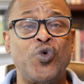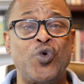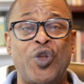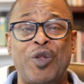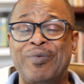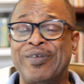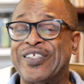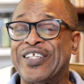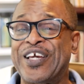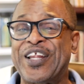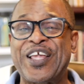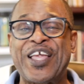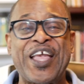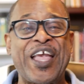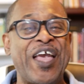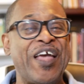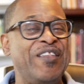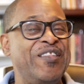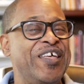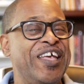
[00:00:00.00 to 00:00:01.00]
I'm going to say it
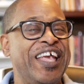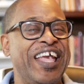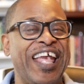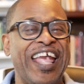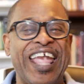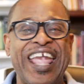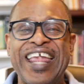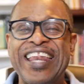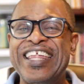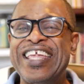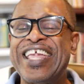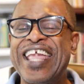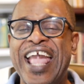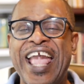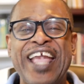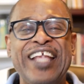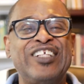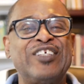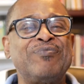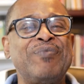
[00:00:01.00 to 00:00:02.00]
again
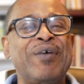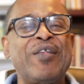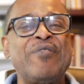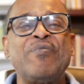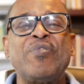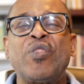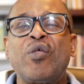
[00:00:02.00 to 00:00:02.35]
engagement